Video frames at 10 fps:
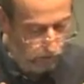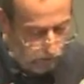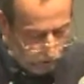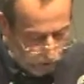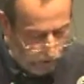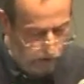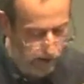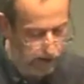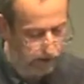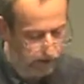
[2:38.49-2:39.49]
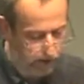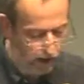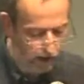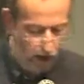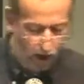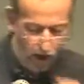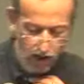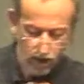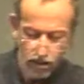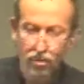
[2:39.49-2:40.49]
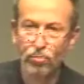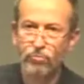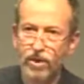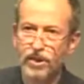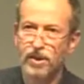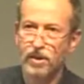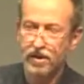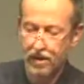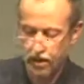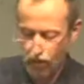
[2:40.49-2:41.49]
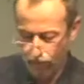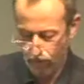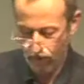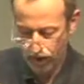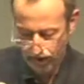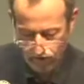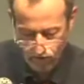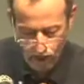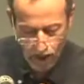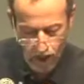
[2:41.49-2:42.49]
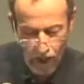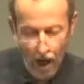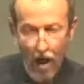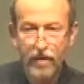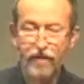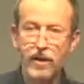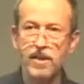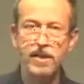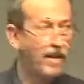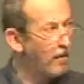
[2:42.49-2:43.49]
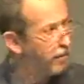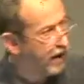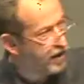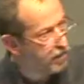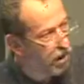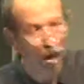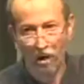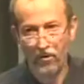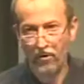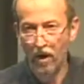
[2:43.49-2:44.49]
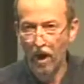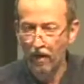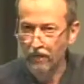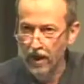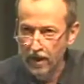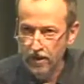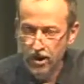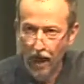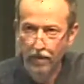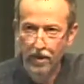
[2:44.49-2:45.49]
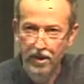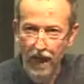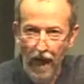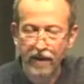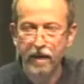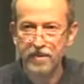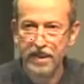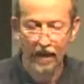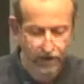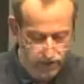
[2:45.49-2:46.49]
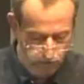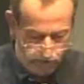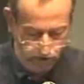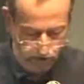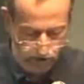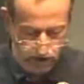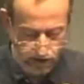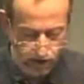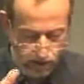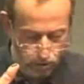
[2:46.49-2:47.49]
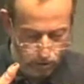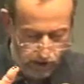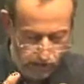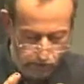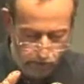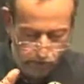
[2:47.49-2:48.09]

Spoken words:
Probably there are two reasons for this. The first is that the building blocks of Dickens' chapters are themselves symmetrical. These are usually